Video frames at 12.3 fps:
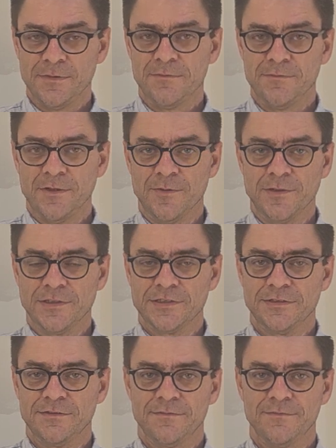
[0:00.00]
No, it isn't.
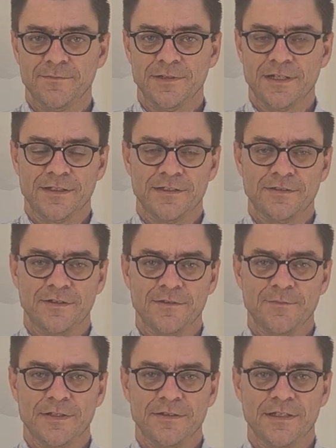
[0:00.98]
We're not going to talk
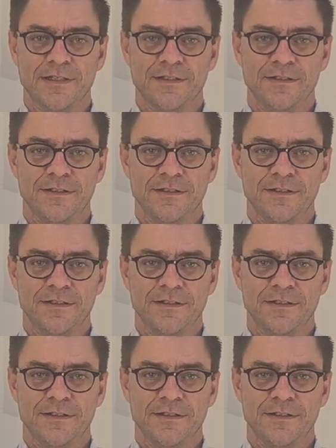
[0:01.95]
about that.